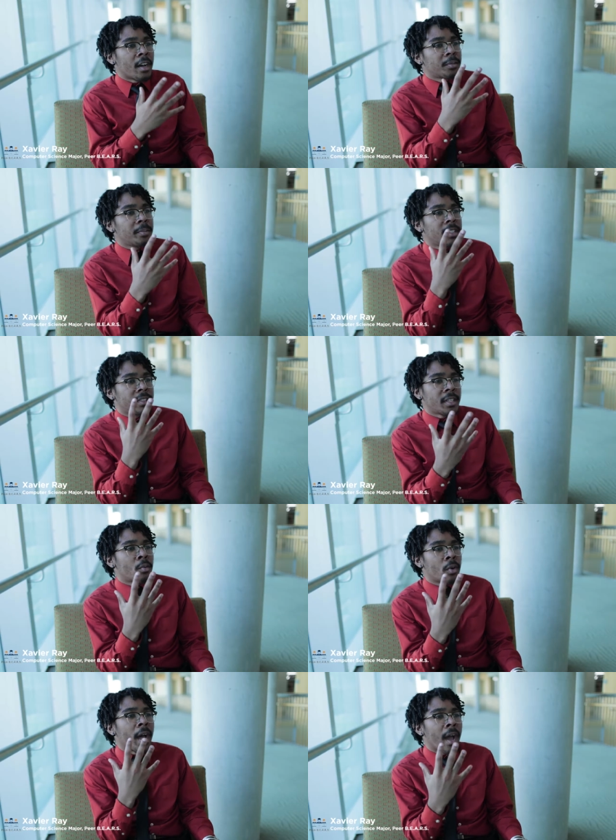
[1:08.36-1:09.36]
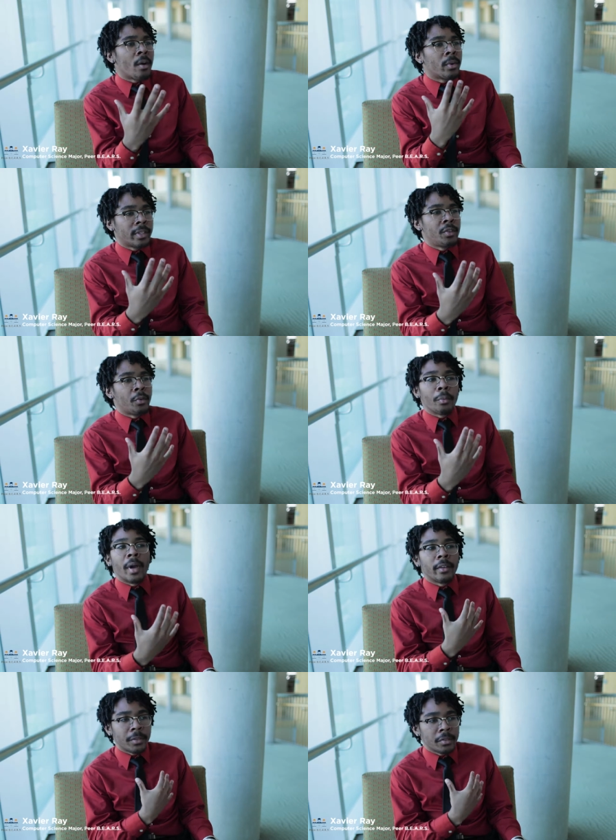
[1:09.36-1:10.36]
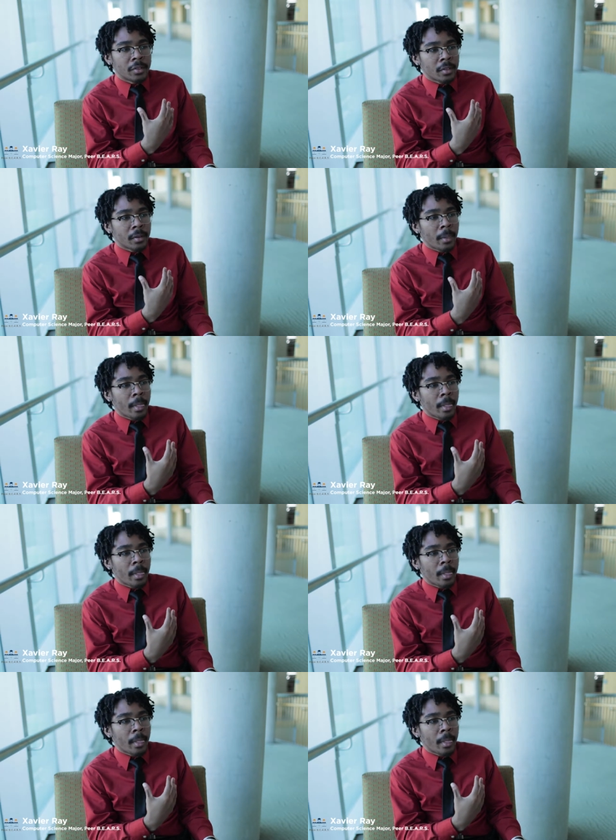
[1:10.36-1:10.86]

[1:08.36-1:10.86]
helps me see what I want to do with my future.